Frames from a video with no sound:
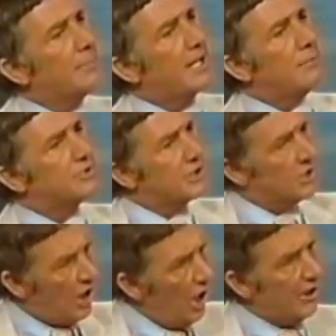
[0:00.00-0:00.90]
and becomes a
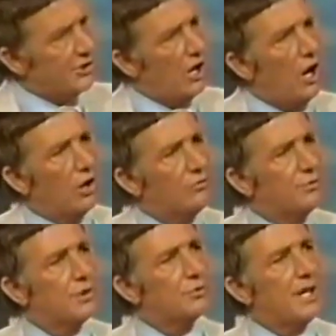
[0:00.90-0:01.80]
guard dog
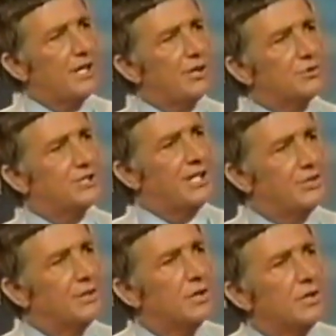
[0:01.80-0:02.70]
for a radio
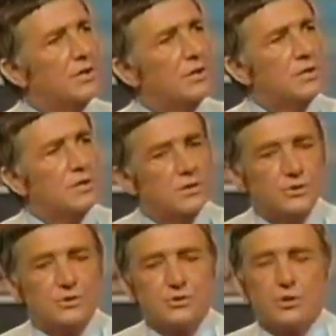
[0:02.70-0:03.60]
station.
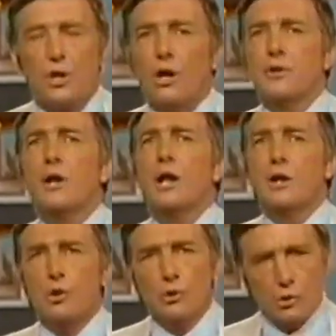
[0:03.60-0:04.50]
called
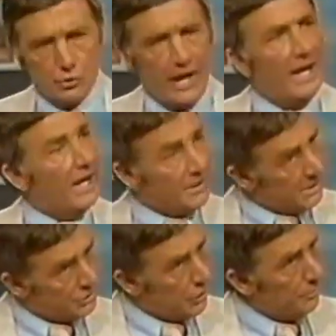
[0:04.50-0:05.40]
Hello Lucan. I
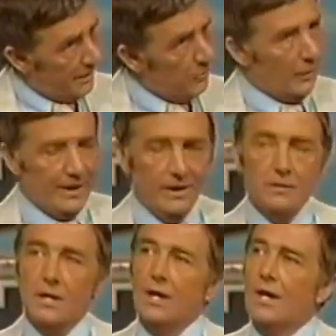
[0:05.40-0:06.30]
think it's going to be a winner.
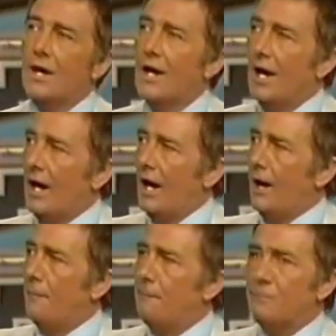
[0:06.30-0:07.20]

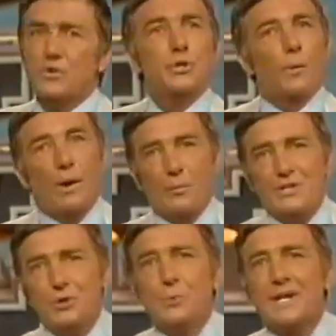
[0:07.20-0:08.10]
Um, you know what
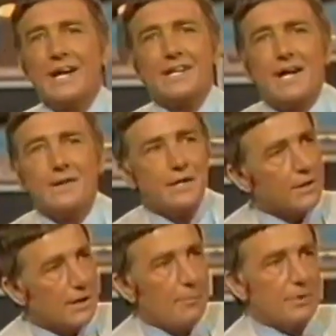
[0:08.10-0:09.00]
we do. We get together
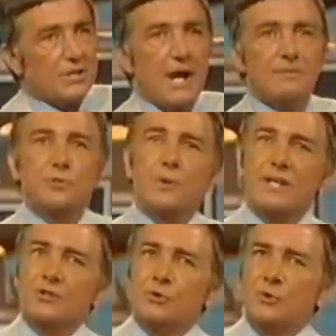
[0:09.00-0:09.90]
here a couple of times a
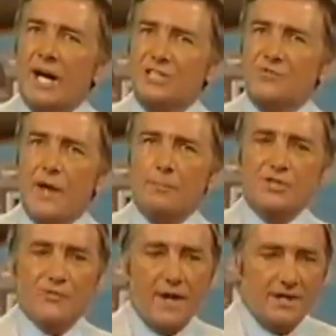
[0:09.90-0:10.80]
week. Two nice
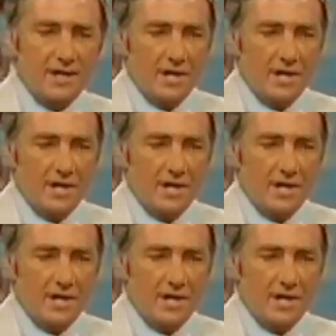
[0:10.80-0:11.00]
families fight it